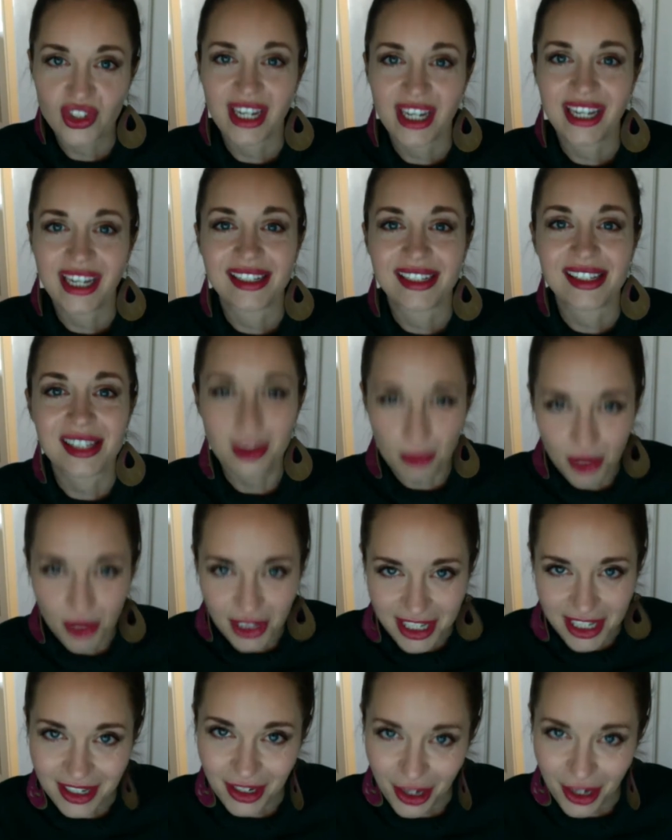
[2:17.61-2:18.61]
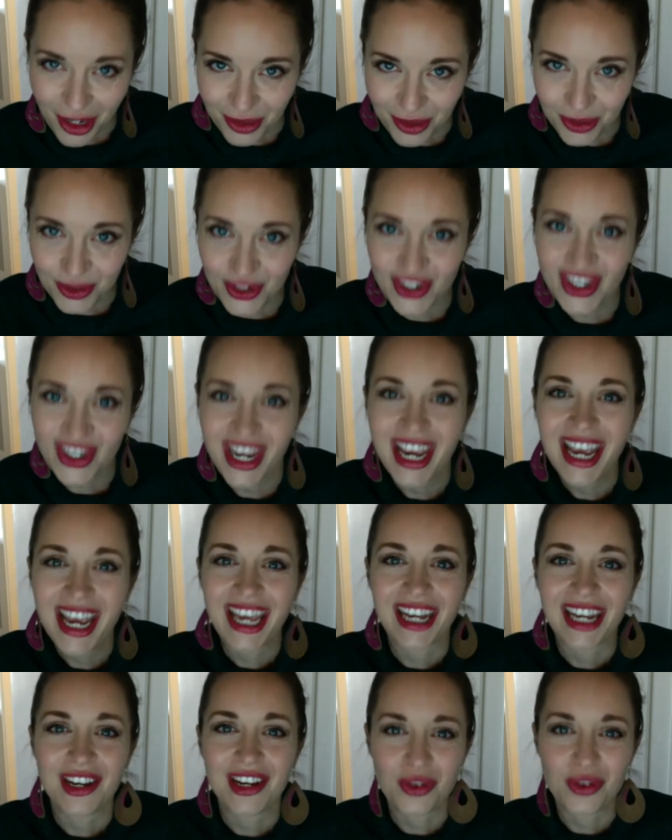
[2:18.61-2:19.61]
and summer league coach,
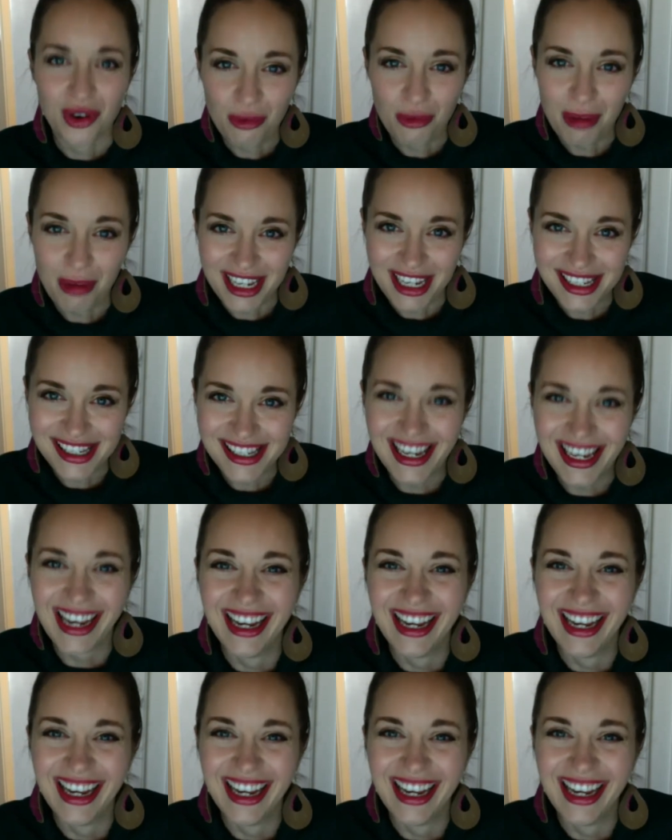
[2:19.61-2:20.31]
and he drove a bus.